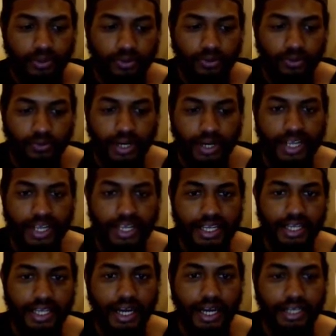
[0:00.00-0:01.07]
Ray,
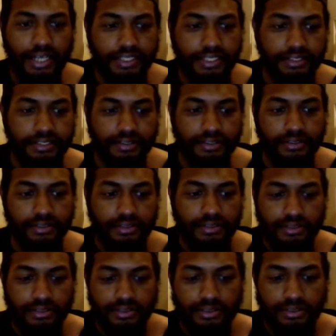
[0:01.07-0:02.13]
Egon,
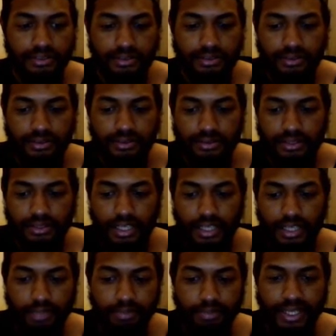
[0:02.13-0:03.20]

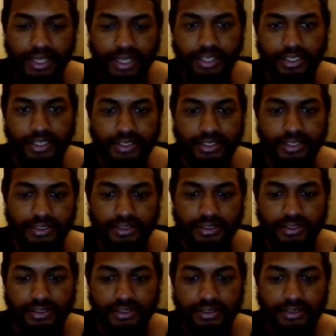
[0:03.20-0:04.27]
and Peter
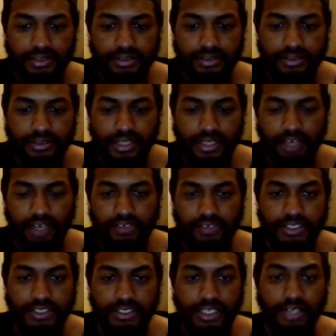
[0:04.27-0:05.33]

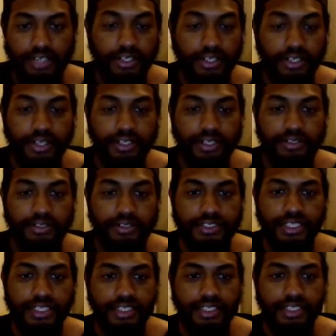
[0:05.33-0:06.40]
first encounter their ghost
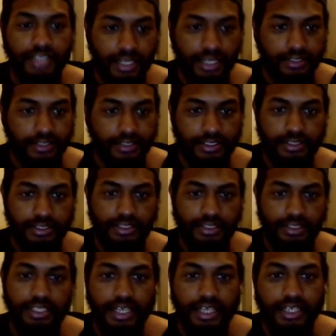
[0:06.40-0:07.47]
in
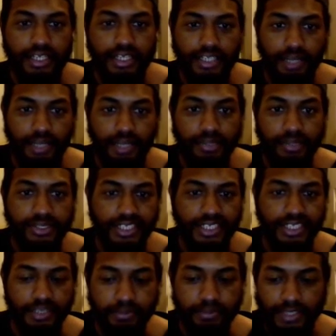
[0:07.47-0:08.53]
that
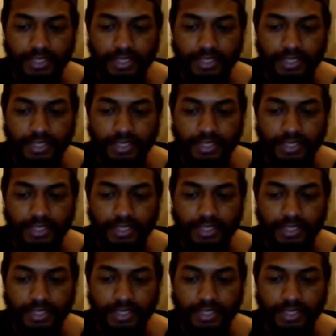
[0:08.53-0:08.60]
museum.